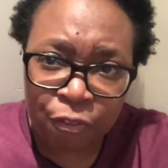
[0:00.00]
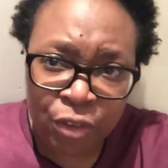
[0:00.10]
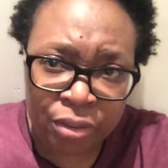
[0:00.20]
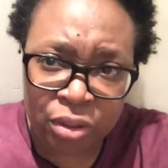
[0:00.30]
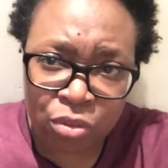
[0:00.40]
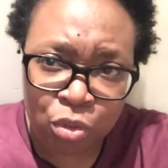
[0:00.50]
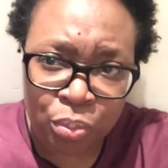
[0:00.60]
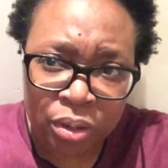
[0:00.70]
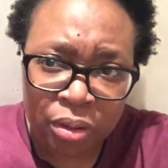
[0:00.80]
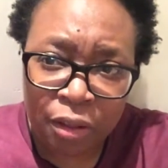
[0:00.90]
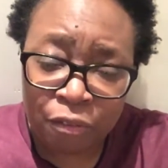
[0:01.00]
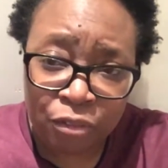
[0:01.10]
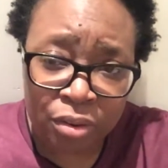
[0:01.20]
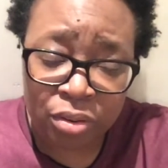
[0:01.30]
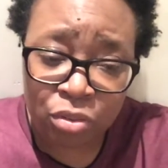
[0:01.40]
Very sober,
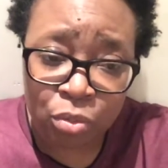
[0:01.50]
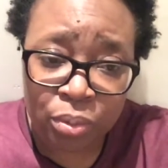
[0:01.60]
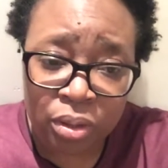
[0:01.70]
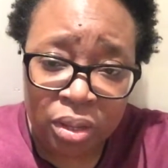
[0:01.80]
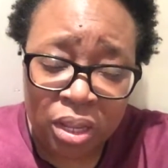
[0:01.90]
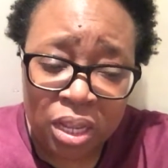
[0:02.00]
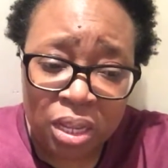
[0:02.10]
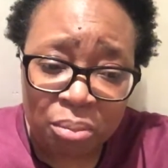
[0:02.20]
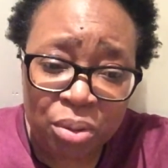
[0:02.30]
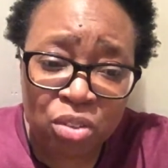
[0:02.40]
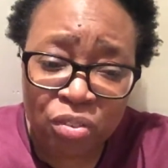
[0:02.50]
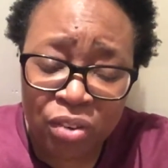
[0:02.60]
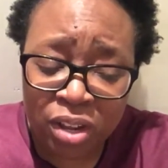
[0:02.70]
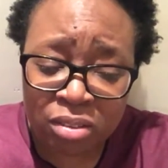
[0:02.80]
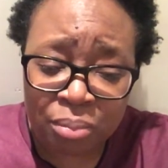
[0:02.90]
very sober. Please
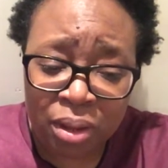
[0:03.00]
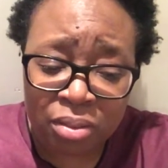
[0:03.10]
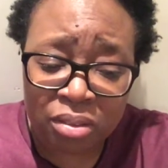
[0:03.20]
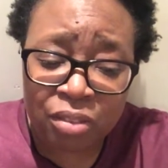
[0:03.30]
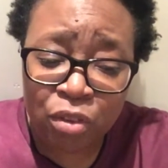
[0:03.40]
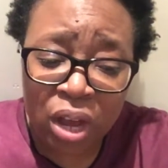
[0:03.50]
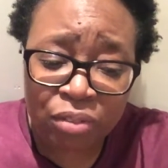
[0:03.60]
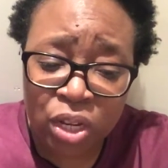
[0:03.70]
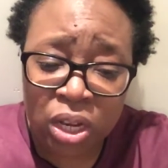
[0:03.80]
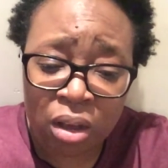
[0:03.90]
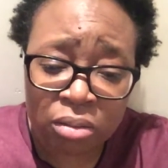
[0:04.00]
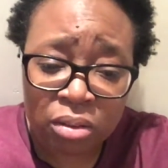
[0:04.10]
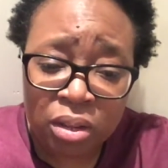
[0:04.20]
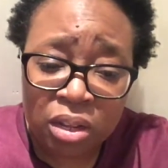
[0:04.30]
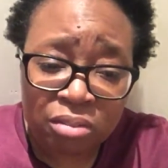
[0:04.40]
reflect about this. If you have a
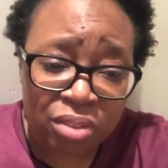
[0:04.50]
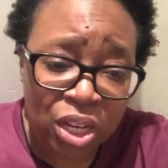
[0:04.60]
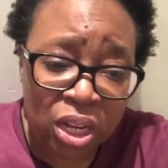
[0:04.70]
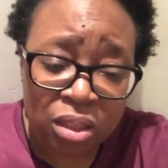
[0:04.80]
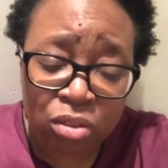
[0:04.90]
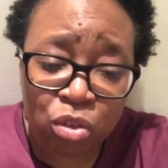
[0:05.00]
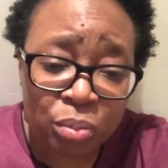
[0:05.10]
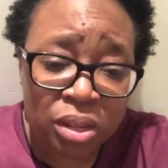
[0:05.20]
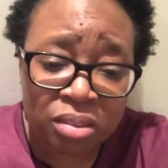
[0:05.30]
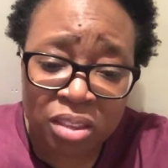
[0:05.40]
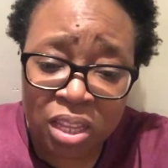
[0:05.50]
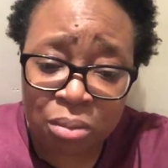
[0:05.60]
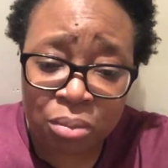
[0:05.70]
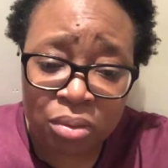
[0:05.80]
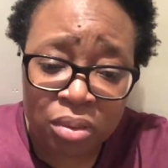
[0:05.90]
child, reach out. There's so many
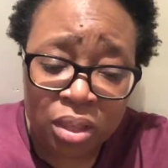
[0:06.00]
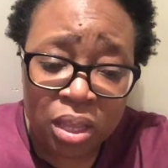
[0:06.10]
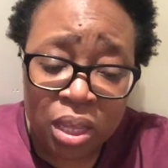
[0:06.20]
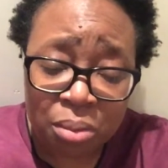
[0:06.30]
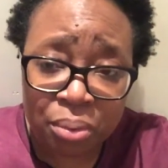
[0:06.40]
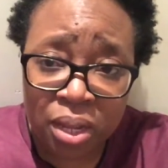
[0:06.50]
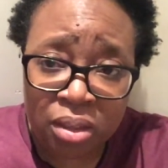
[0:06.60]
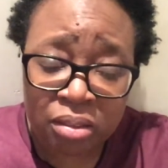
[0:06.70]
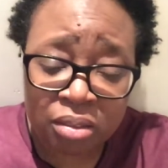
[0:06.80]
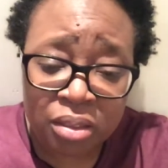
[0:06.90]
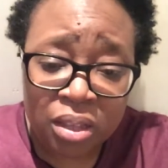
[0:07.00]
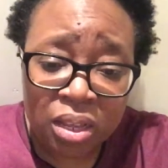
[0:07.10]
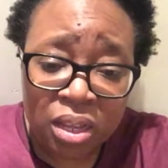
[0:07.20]
schemes in place,